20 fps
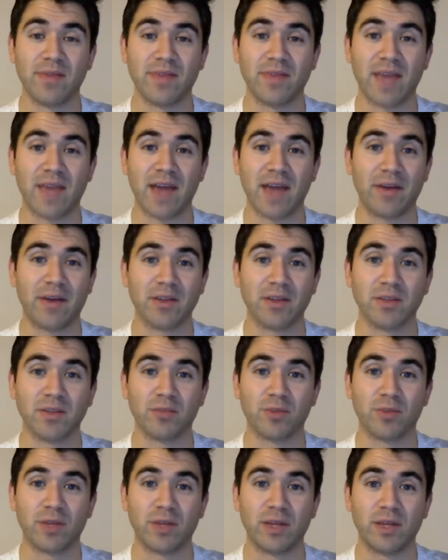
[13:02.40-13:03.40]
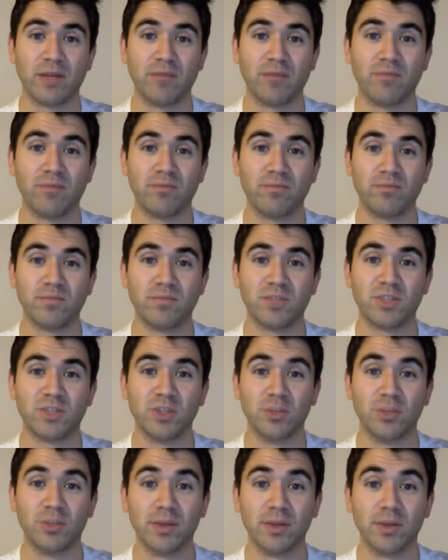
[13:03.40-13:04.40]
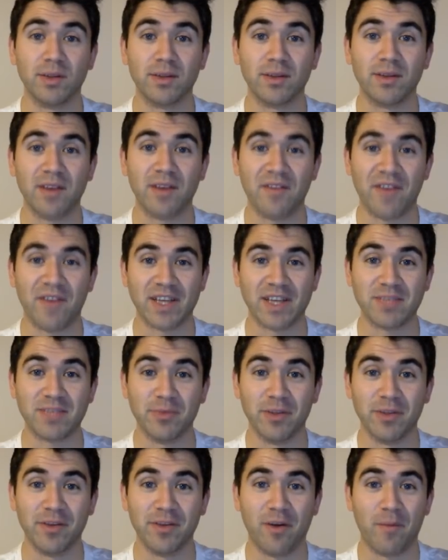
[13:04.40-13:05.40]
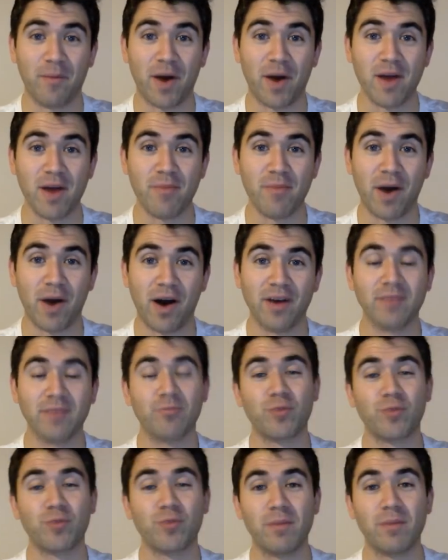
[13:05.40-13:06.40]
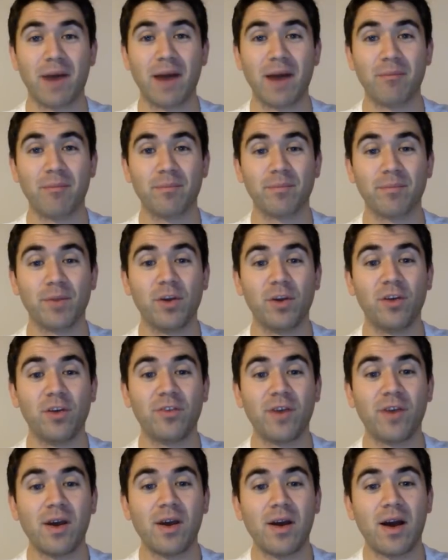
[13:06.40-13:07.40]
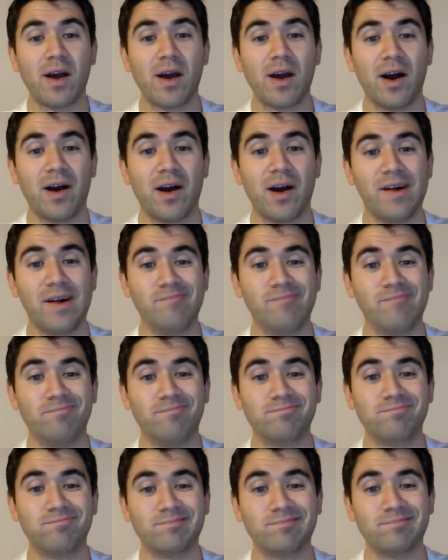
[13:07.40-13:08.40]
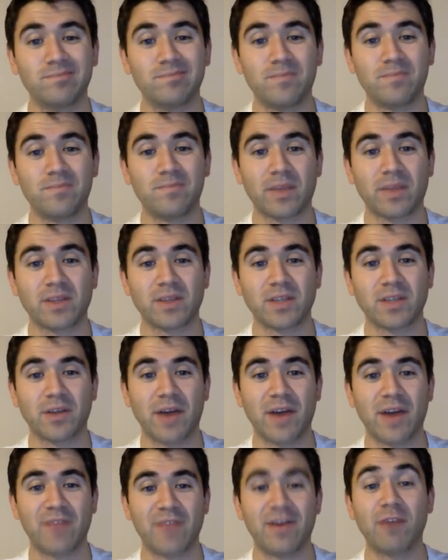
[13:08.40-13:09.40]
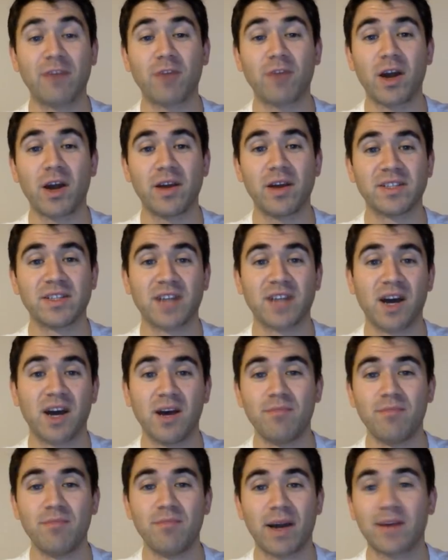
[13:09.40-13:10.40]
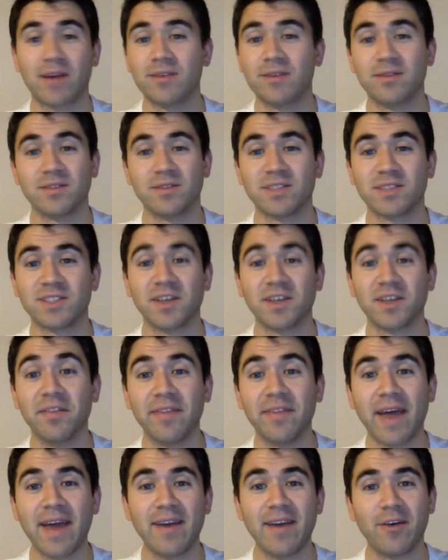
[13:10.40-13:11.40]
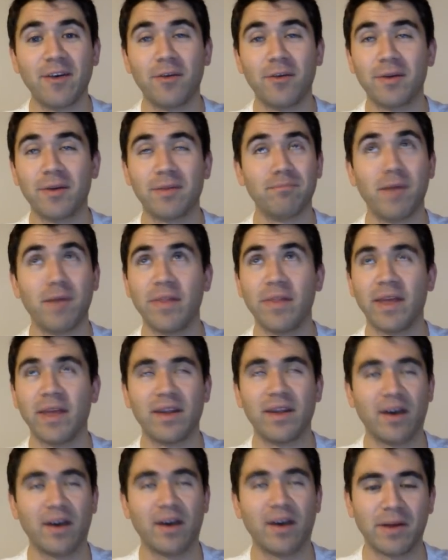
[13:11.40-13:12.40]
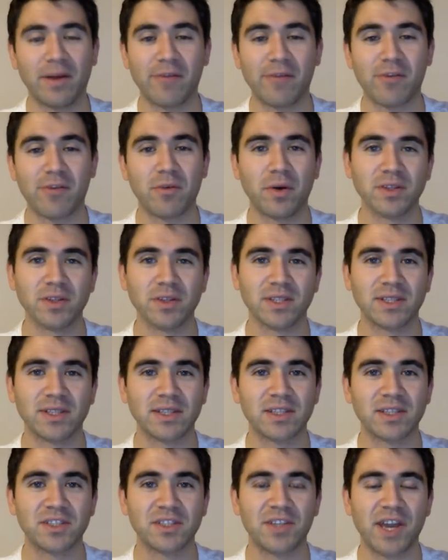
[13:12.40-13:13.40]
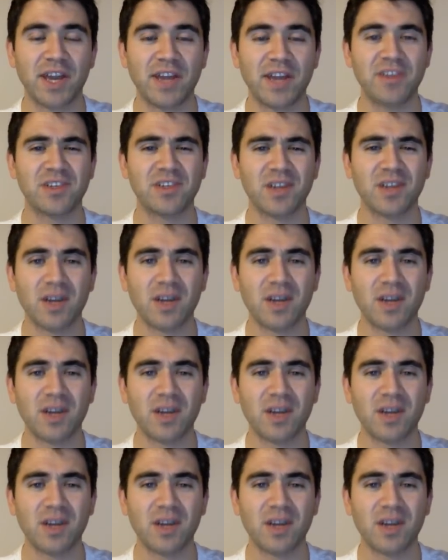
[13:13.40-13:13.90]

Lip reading: yeah, that was a pretty stupid investment on my part. Pretty bad move. So yeah, it felt right at the time back on Sunday or Monday night, whenever it was, I did the change.